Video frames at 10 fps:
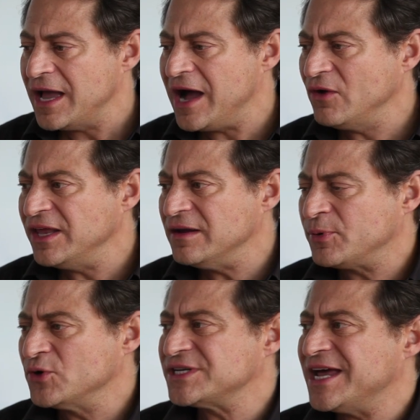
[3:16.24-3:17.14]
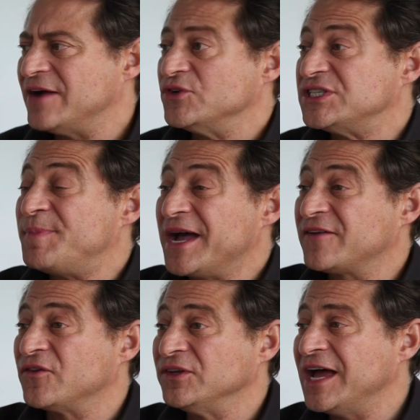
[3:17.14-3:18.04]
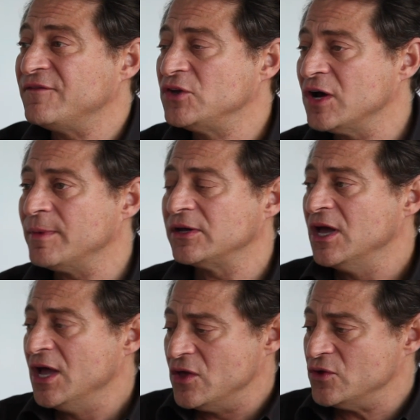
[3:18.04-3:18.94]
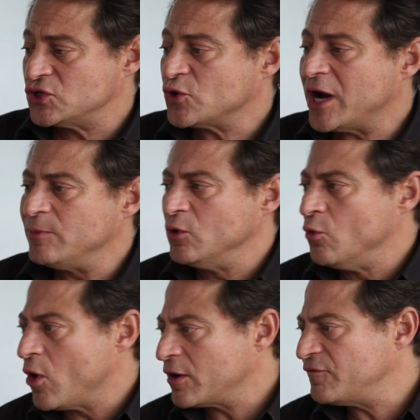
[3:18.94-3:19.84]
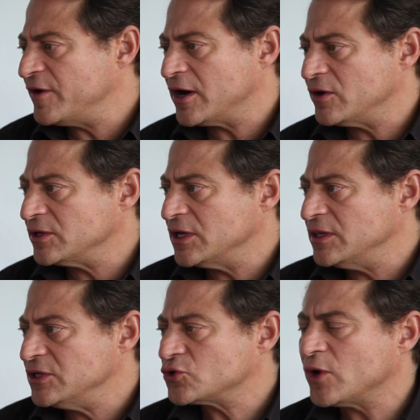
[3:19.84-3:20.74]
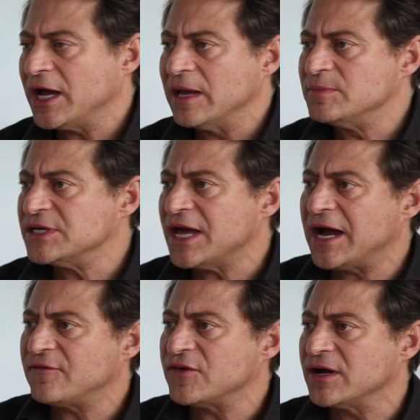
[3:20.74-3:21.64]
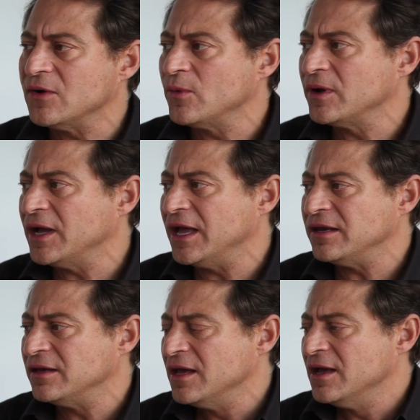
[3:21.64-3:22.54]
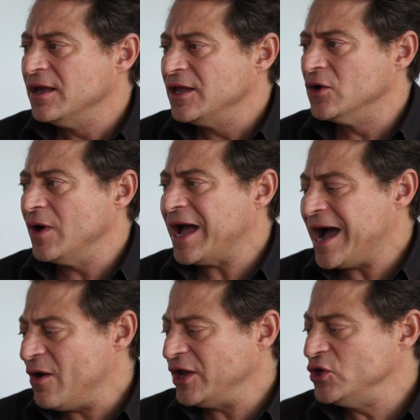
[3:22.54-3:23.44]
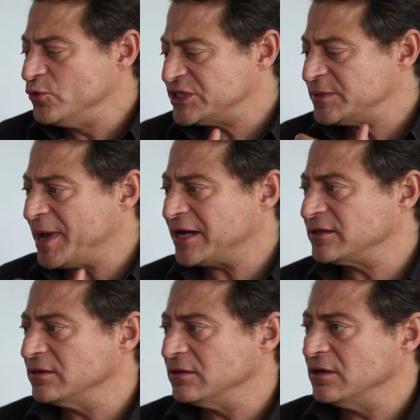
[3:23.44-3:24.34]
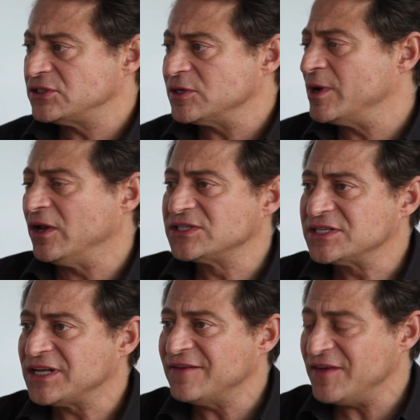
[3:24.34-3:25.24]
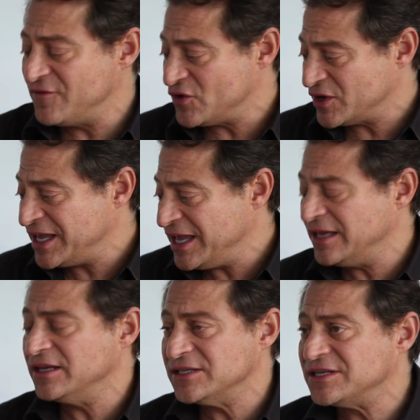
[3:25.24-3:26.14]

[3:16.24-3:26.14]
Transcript: How can a person have respect for life? You talk about there's tribal warfare in these tribes in Africa, and how can you respect someone else's life if your kid is